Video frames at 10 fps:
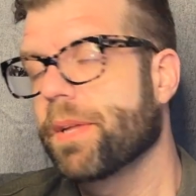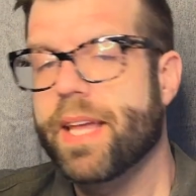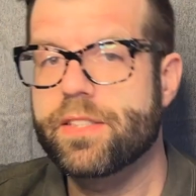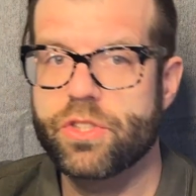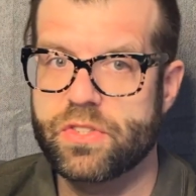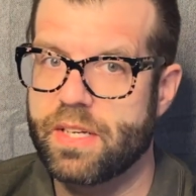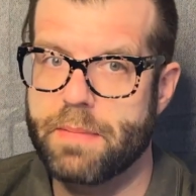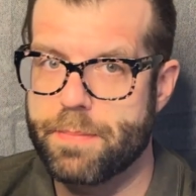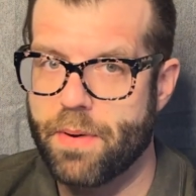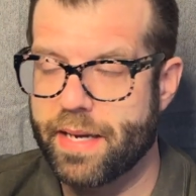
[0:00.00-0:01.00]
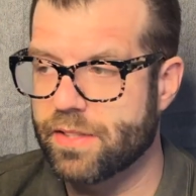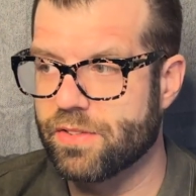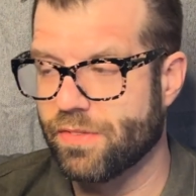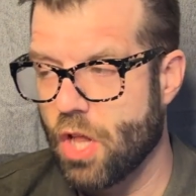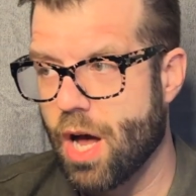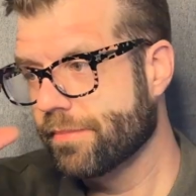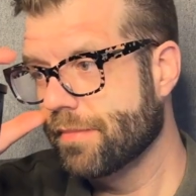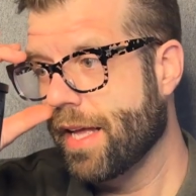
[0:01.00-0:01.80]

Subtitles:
but that's just in my practice of law.